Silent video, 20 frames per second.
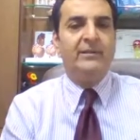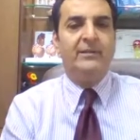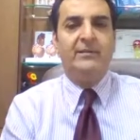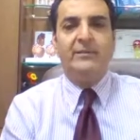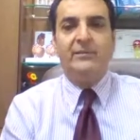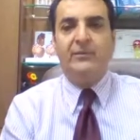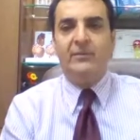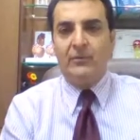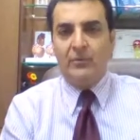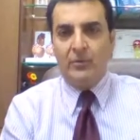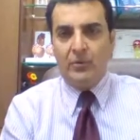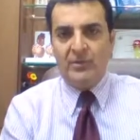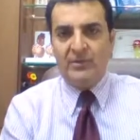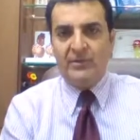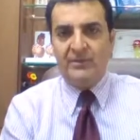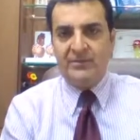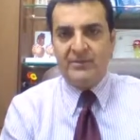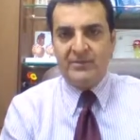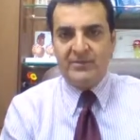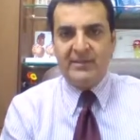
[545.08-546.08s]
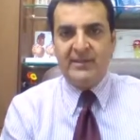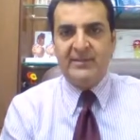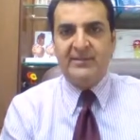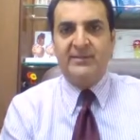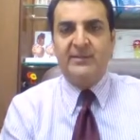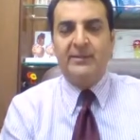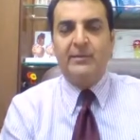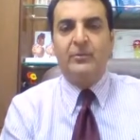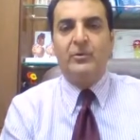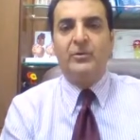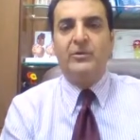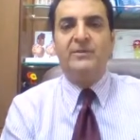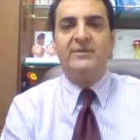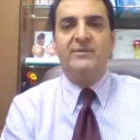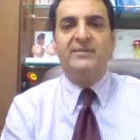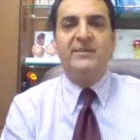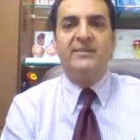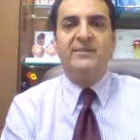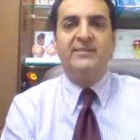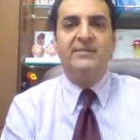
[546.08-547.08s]
and all other trials that I'm going to
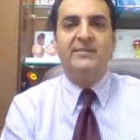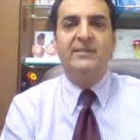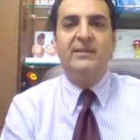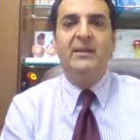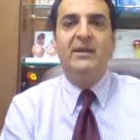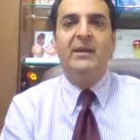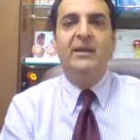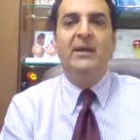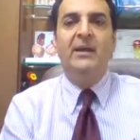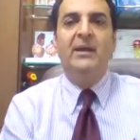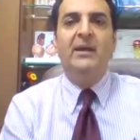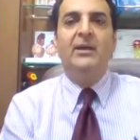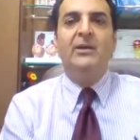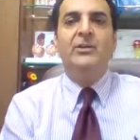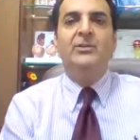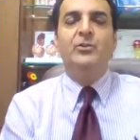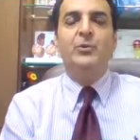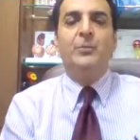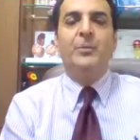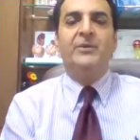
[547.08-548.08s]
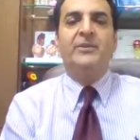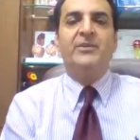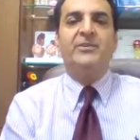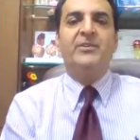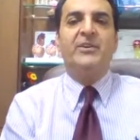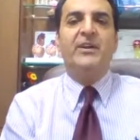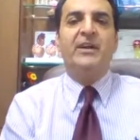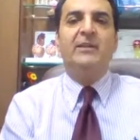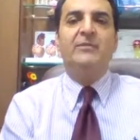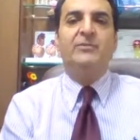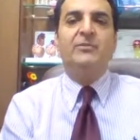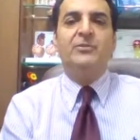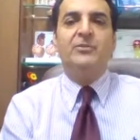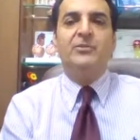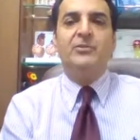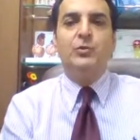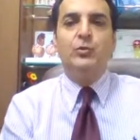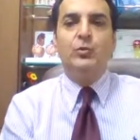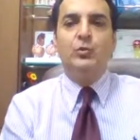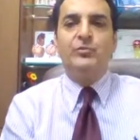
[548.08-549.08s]
discuss. Jupiter trial was the
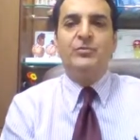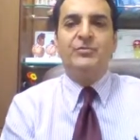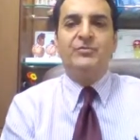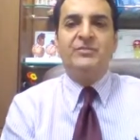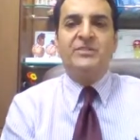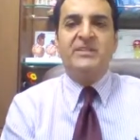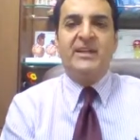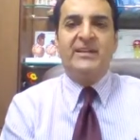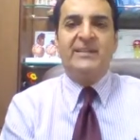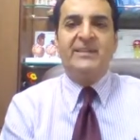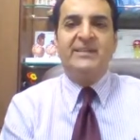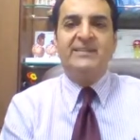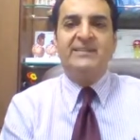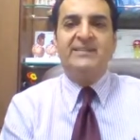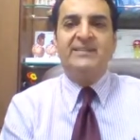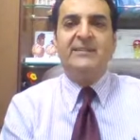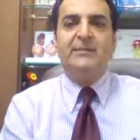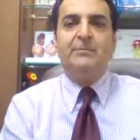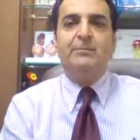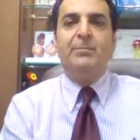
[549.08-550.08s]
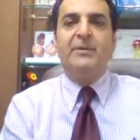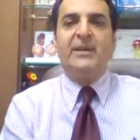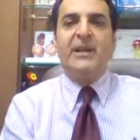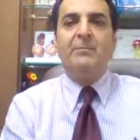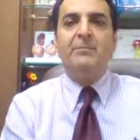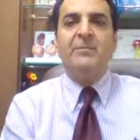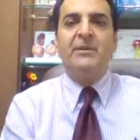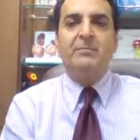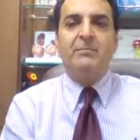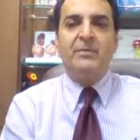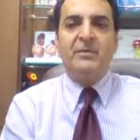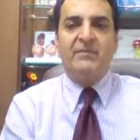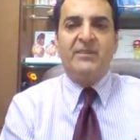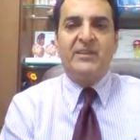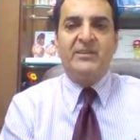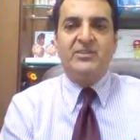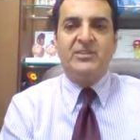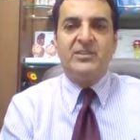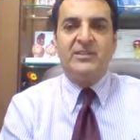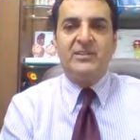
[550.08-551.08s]
use of statins in primary
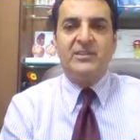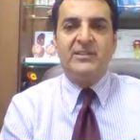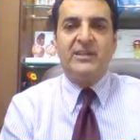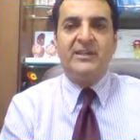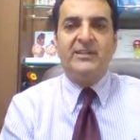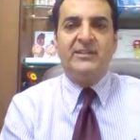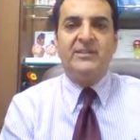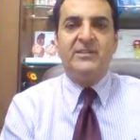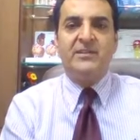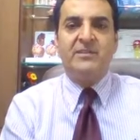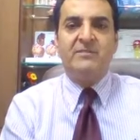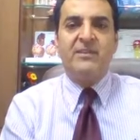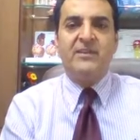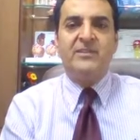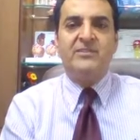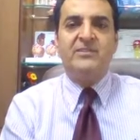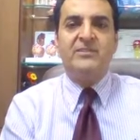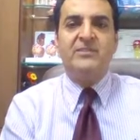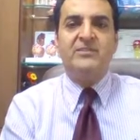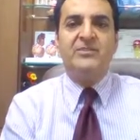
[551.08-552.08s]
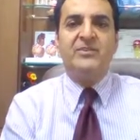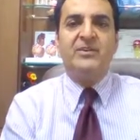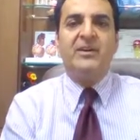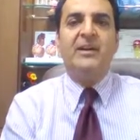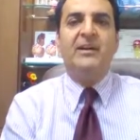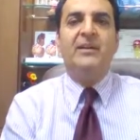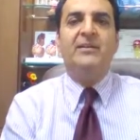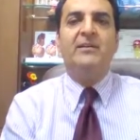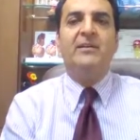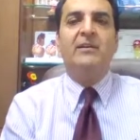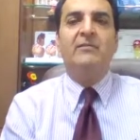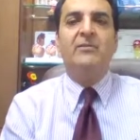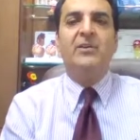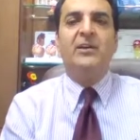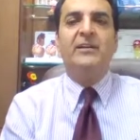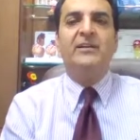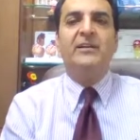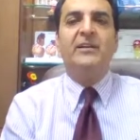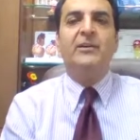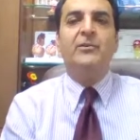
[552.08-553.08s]
prevention, an intervention trial
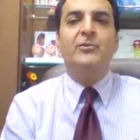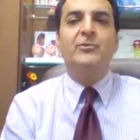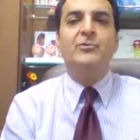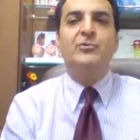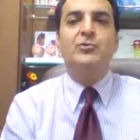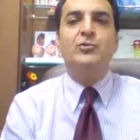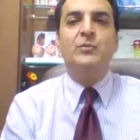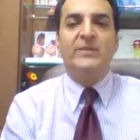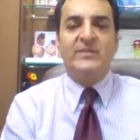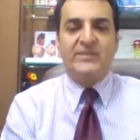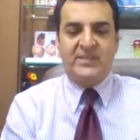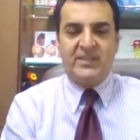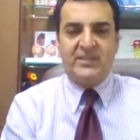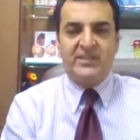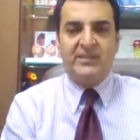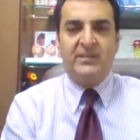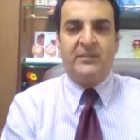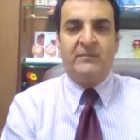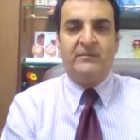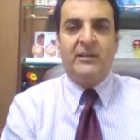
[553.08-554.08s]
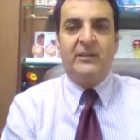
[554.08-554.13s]
evaluating rosuvastatin.